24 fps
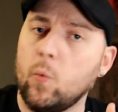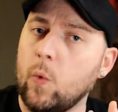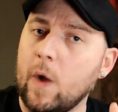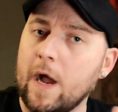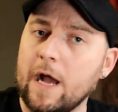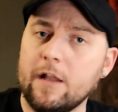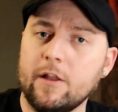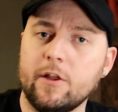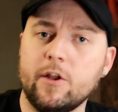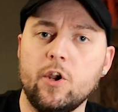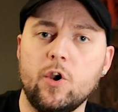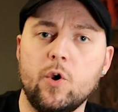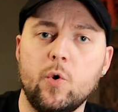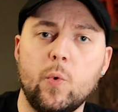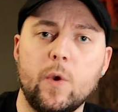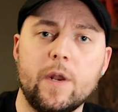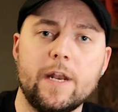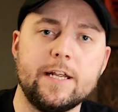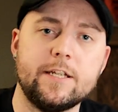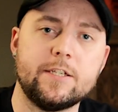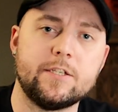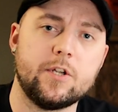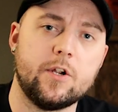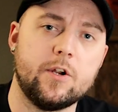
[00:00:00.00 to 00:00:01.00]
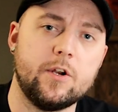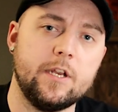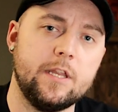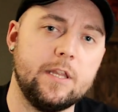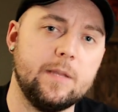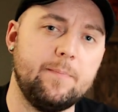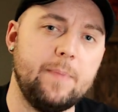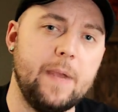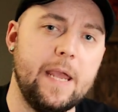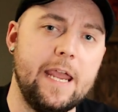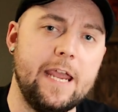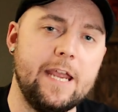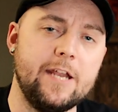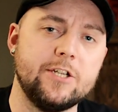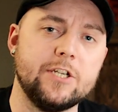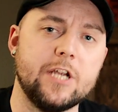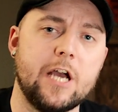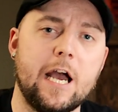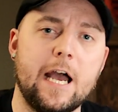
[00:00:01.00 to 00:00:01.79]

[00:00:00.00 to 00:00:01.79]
A while ago when I started the page,